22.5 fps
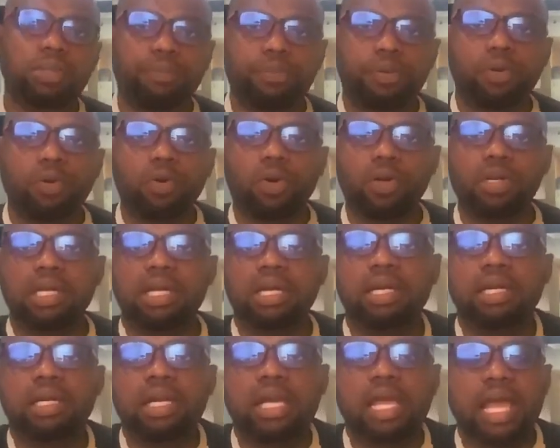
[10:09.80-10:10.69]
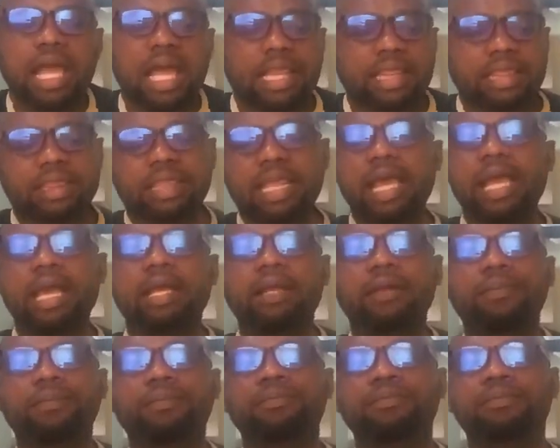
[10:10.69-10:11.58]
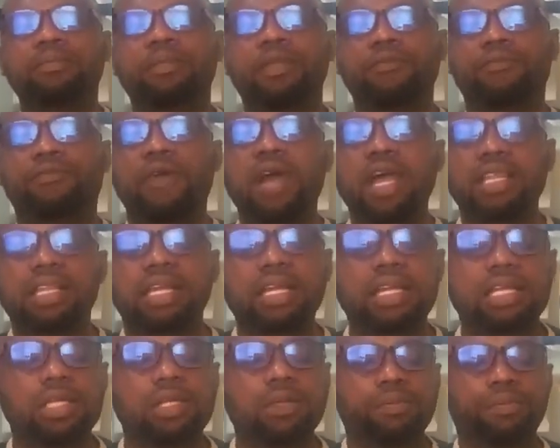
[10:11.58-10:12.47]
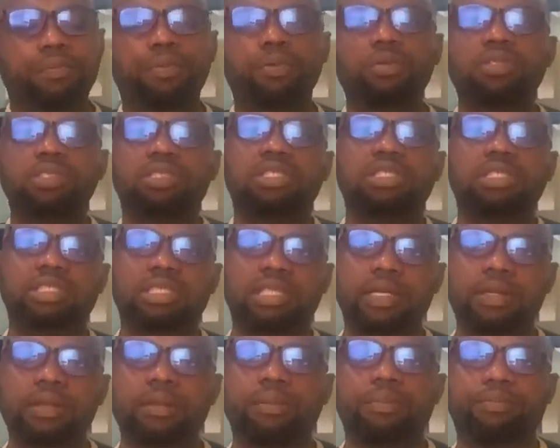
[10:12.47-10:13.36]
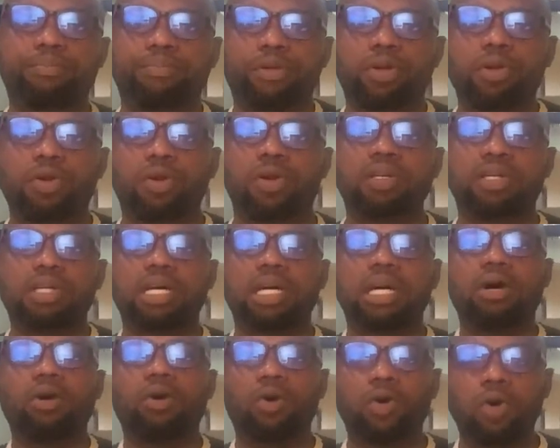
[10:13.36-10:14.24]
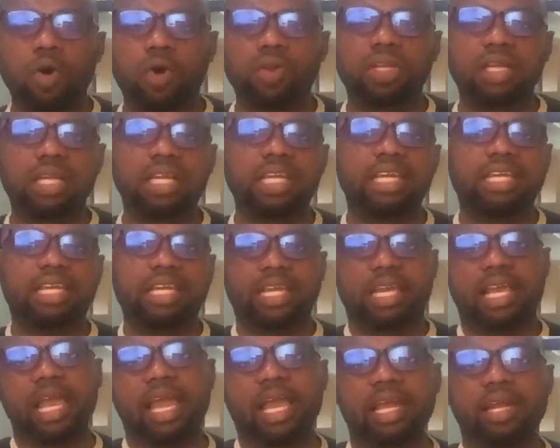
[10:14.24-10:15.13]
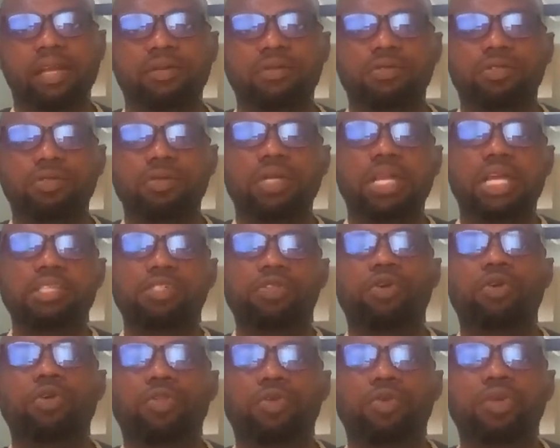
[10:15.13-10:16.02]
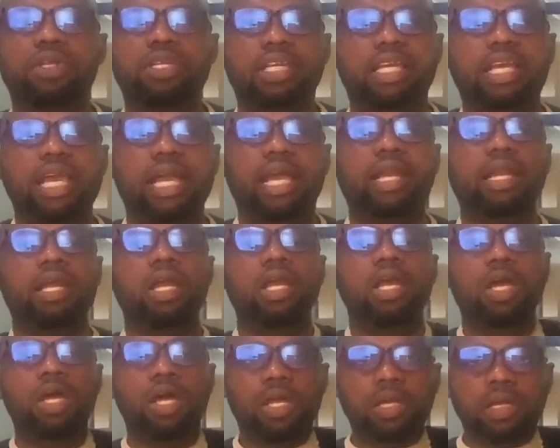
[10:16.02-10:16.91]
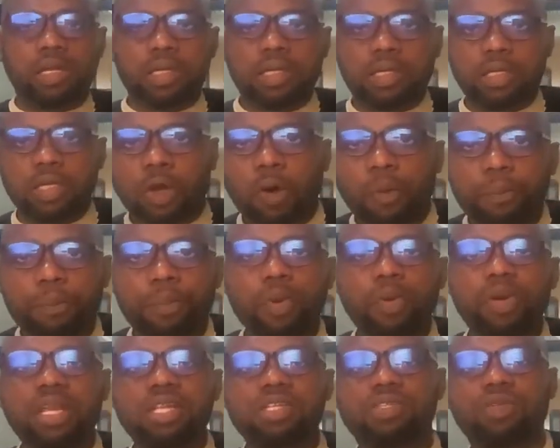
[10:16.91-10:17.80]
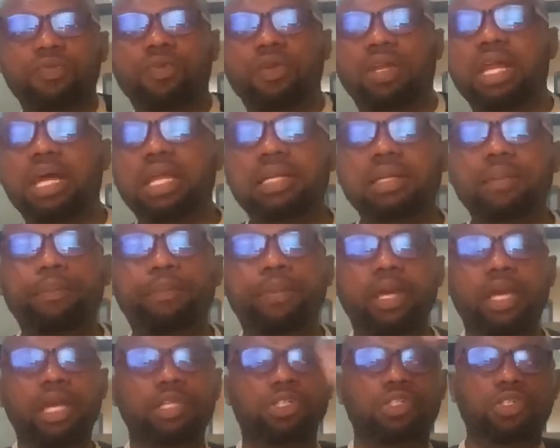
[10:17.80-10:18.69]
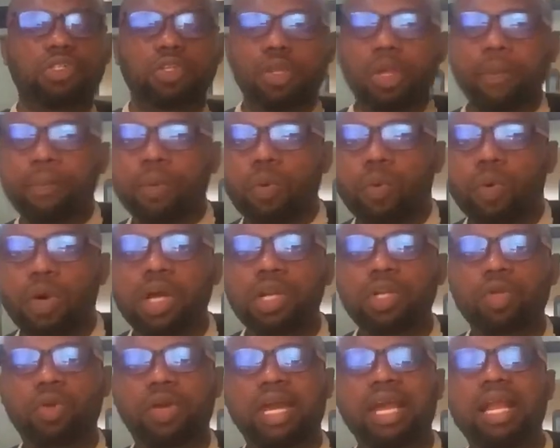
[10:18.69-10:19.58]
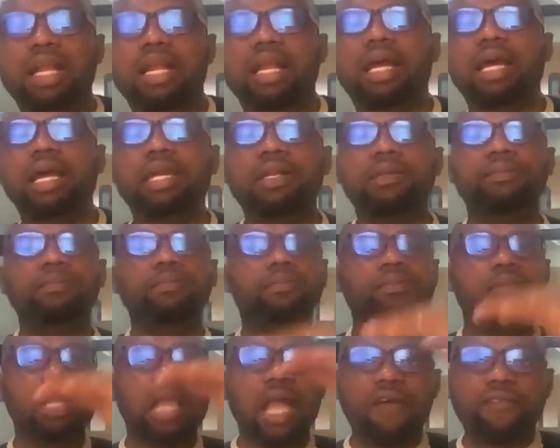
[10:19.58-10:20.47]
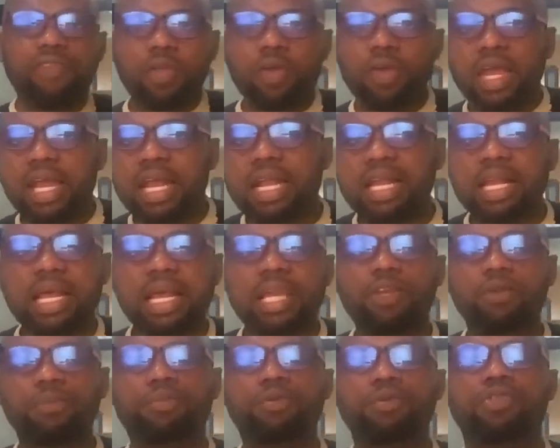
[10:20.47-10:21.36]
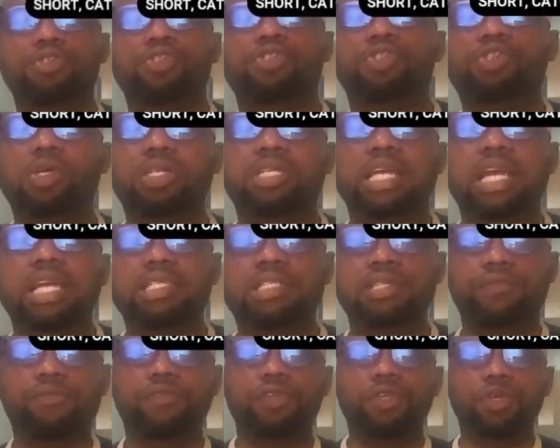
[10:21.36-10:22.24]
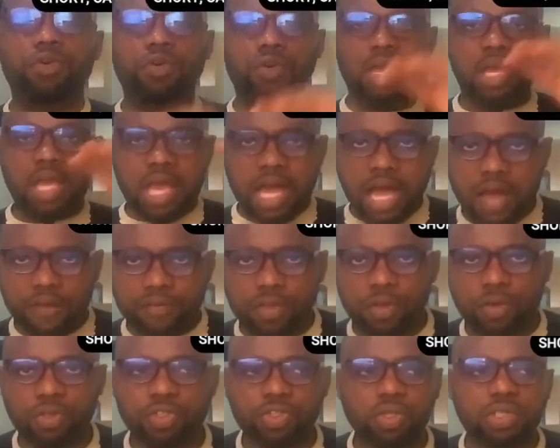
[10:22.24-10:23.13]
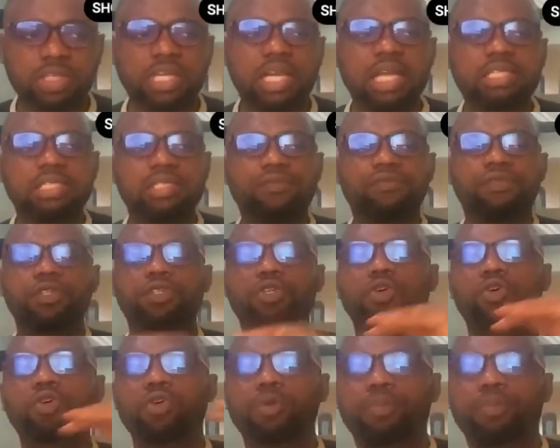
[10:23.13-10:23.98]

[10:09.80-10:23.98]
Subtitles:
the pre-order, and then finally put the pre-order or order link again. So let's go through it again. The components of your landing page. Number 1, your headline. After your headline, you put your short catchy video. After your short catchy video,